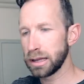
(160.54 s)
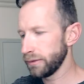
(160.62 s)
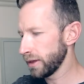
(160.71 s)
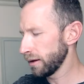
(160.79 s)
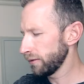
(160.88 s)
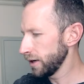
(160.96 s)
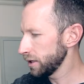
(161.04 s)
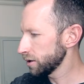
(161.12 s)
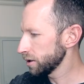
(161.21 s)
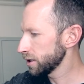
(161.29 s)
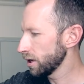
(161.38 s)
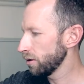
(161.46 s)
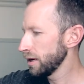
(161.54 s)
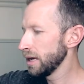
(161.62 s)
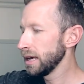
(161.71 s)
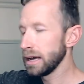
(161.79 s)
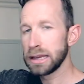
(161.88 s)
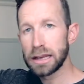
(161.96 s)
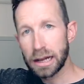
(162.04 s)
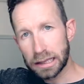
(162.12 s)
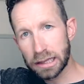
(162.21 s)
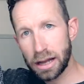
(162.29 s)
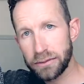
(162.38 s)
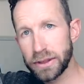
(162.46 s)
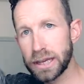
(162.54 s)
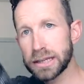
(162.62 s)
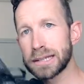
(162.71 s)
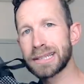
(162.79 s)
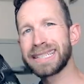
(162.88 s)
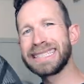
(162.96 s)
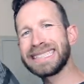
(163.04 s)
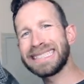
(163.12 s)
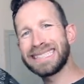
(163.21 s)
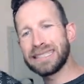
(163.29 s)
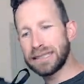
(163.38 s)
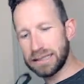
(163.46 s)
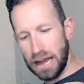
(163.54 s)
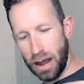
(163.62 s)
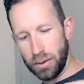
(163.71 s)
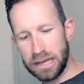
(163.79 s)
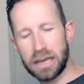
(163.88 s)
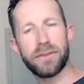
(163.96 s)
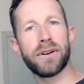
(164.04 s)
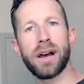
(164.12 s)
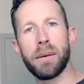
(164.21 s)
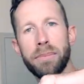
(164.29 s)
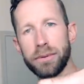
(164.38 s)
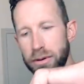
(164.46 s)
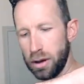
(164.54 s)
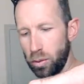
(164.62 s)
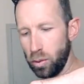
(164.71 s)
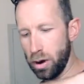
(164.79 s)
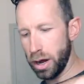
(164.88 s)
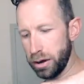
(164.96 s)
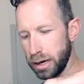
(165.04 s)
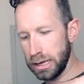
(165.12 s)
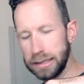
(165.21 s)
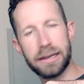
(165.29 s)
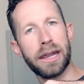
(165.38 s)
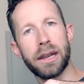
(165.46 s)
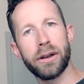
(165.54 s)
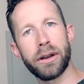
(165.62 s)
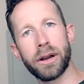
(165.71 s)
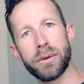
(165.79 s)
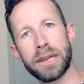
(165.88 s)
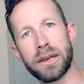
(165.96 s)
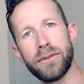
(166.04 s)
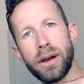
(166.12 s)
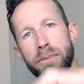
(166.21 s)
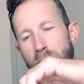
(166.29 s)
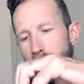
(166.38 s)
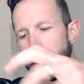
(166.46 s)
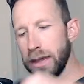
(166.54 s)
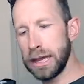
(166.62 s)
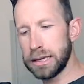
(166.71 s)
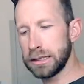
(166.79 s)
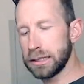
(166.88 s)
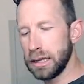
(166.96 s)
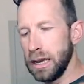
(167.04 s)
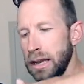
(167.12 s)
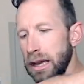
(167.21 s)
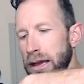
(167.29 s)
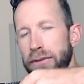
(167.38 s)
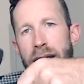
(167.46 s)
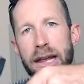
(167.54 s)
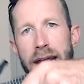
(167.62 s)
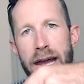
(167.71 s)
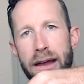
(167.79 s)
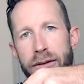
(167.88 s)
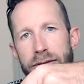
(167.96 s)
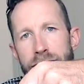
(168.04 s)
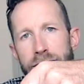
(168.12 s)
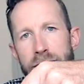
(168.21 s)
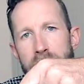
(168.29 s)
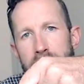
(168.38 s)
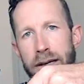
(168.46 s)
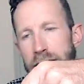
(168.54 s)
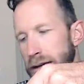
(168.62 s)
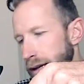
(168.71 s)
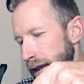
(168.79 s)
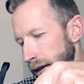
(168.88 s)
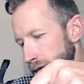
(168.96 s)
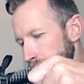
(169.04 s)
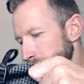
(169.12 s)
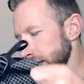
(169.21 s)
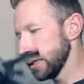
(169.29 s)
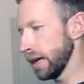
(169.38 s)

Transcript: love that feature. So, love this. Just, I would give up a water container. I would give up one of these if I could have a handle on the